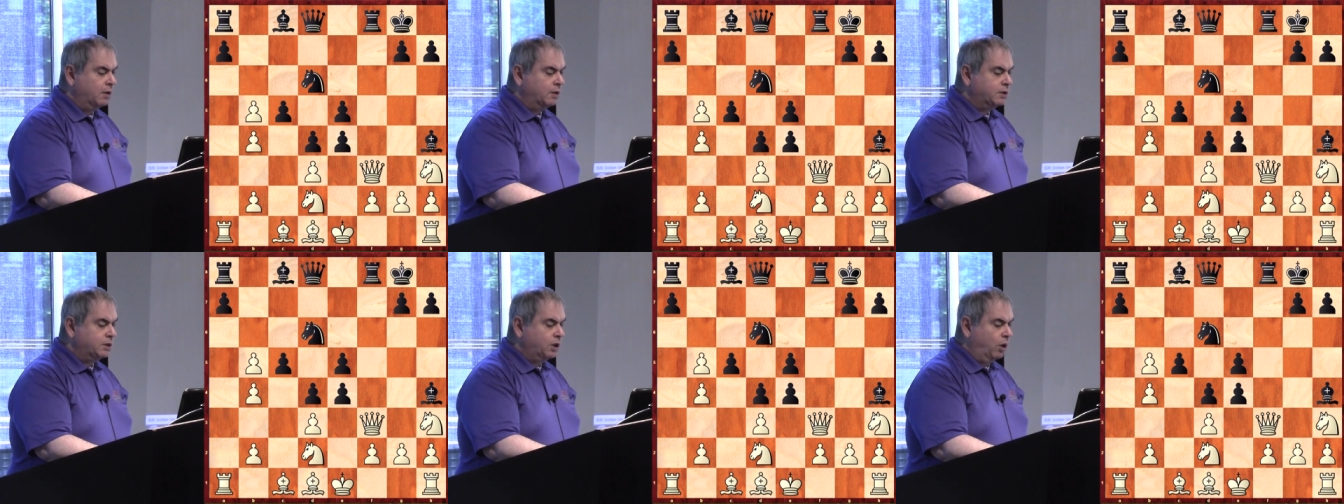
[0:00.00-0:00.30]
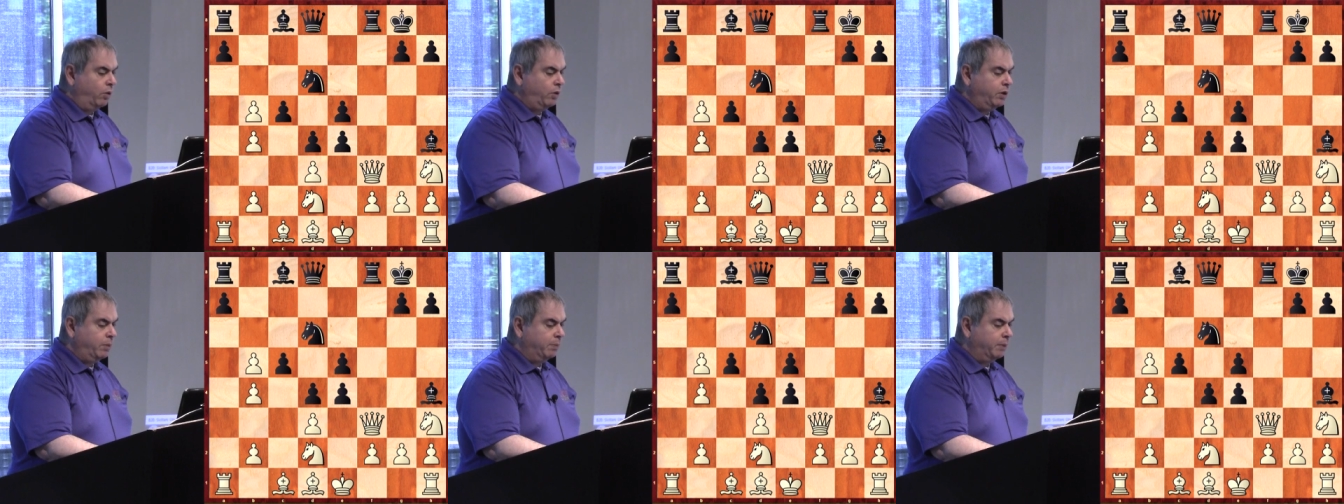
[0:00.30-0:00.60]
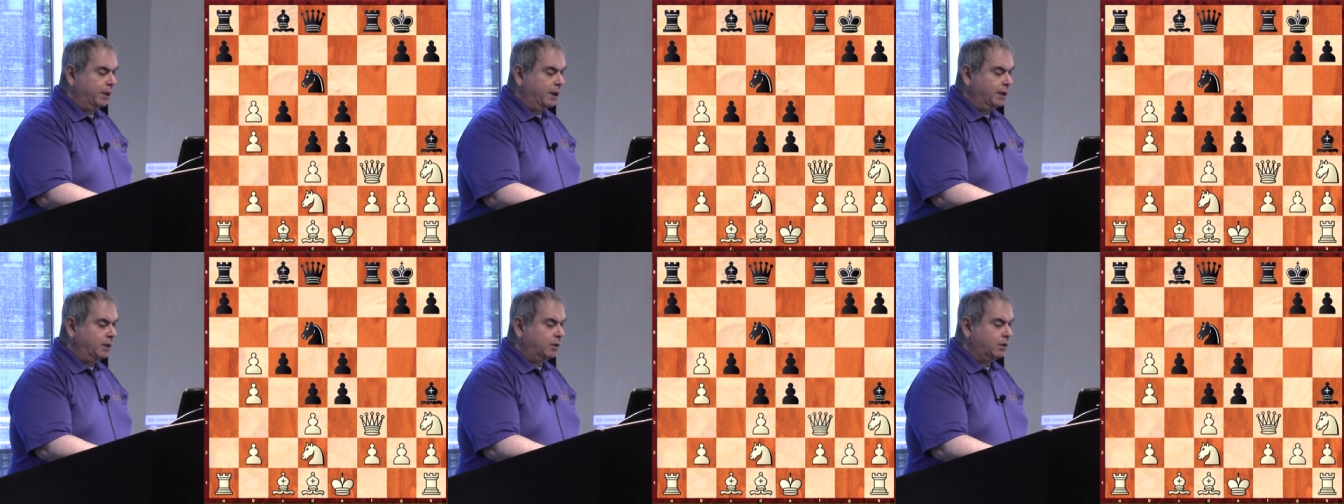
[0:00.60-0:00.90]
So he
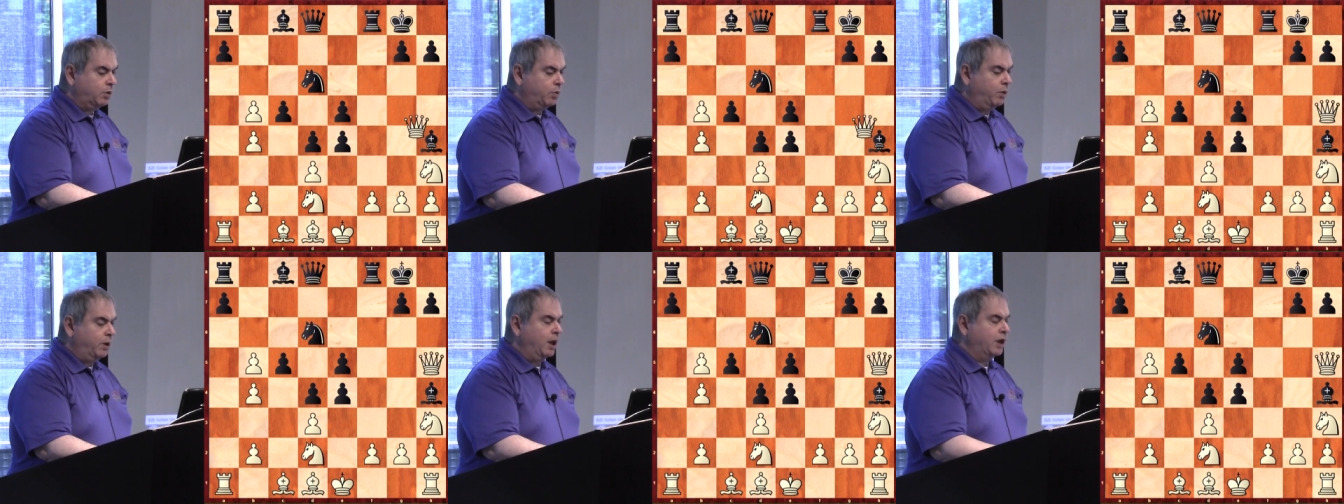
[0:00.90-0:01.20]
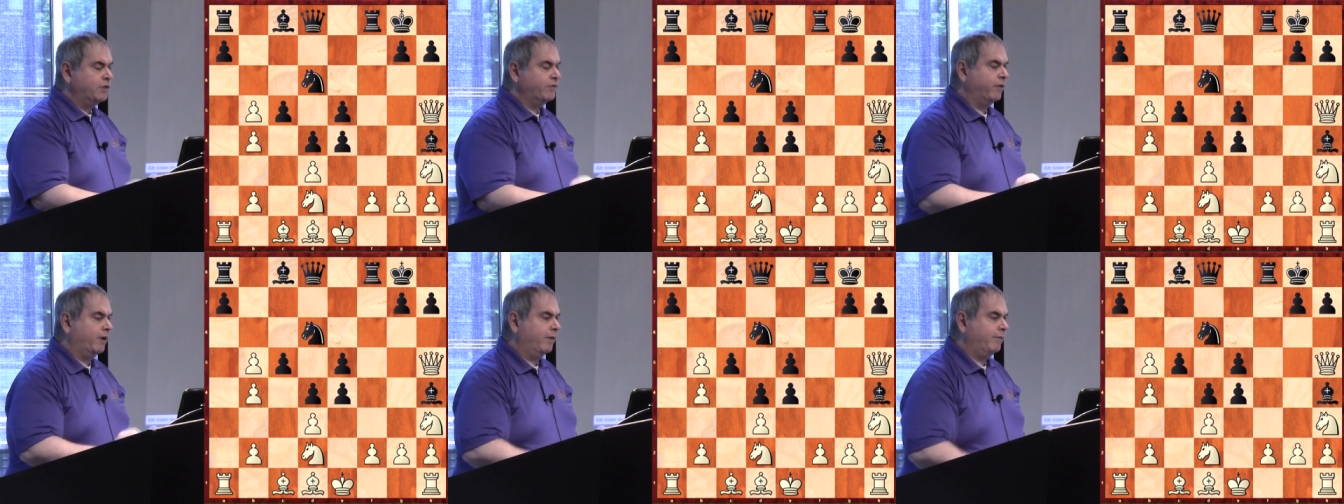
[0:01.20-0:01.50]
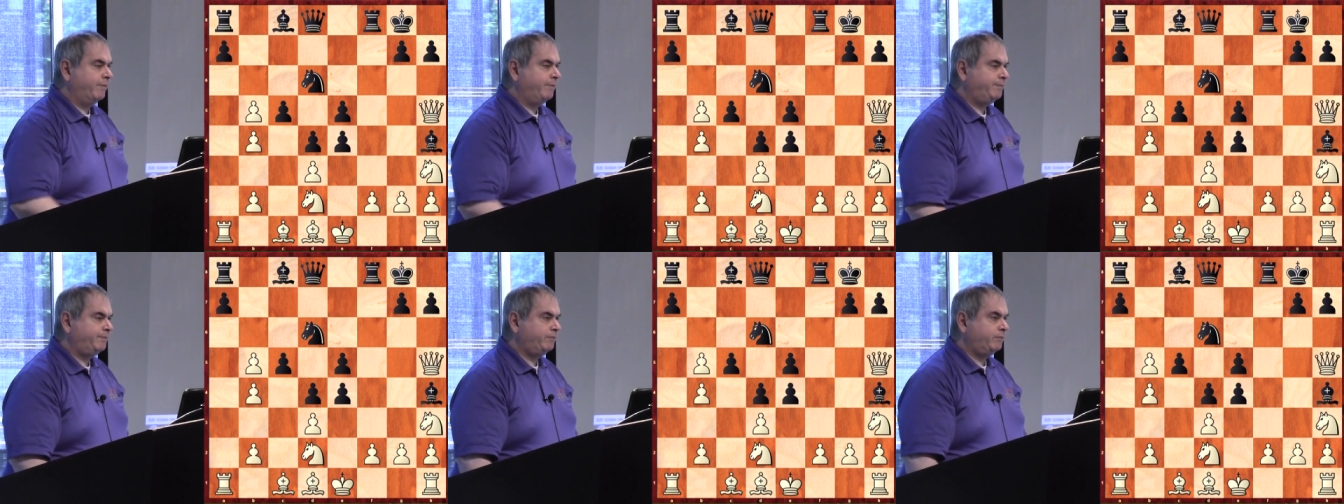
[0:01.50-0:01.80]
played queen
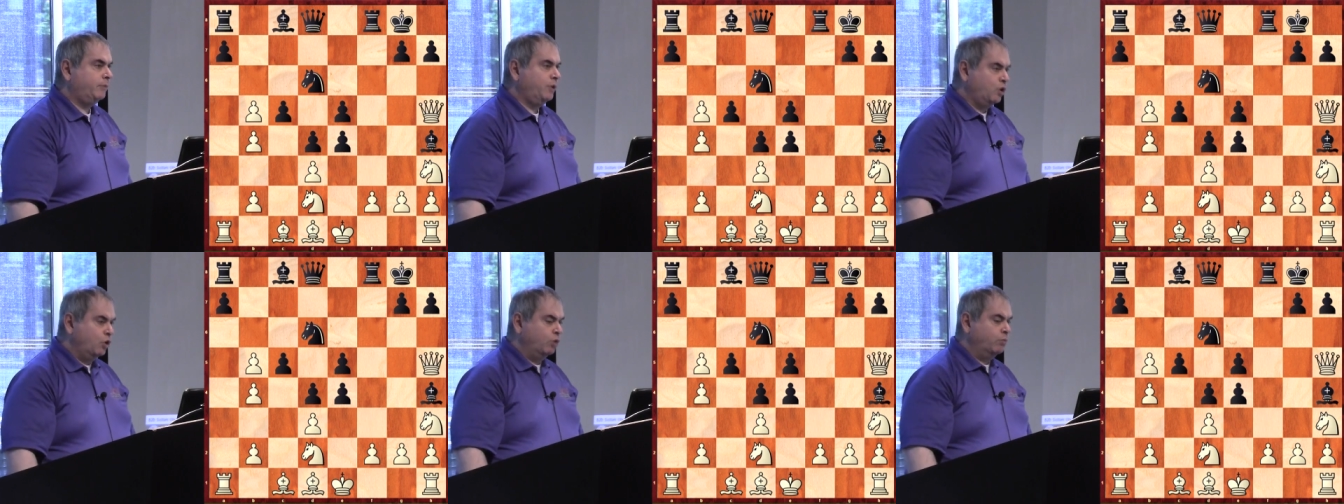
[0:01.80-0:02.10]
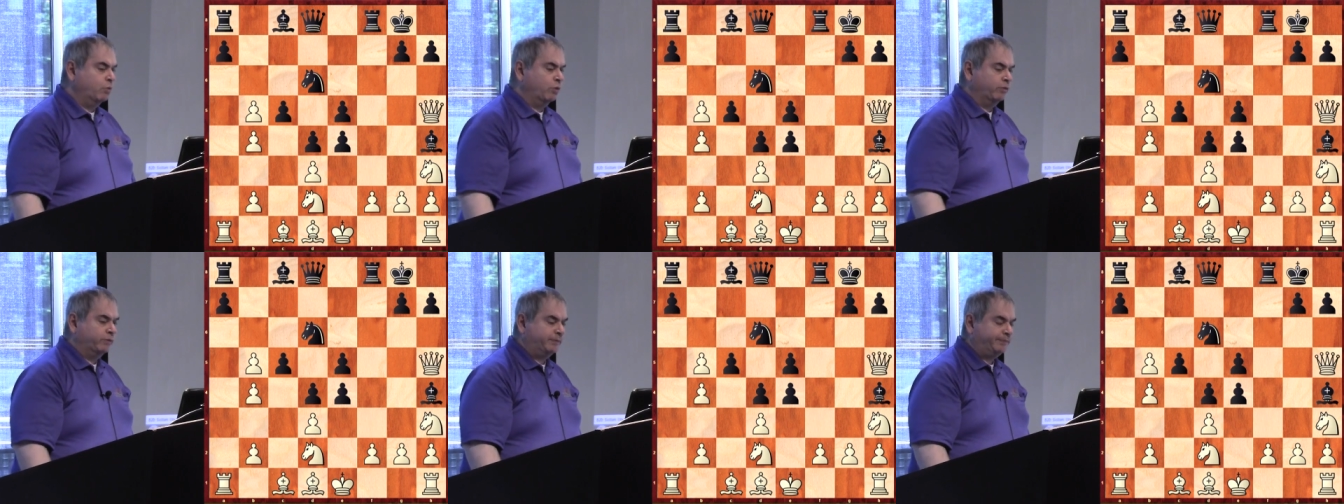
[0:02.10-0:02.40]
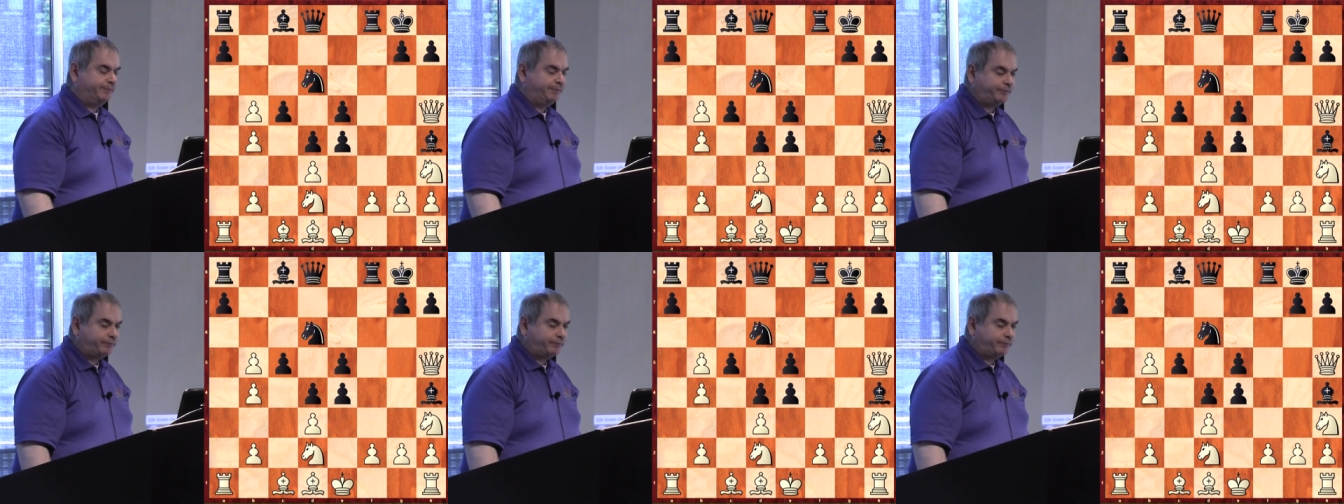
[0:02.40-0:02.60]
h5. Good move.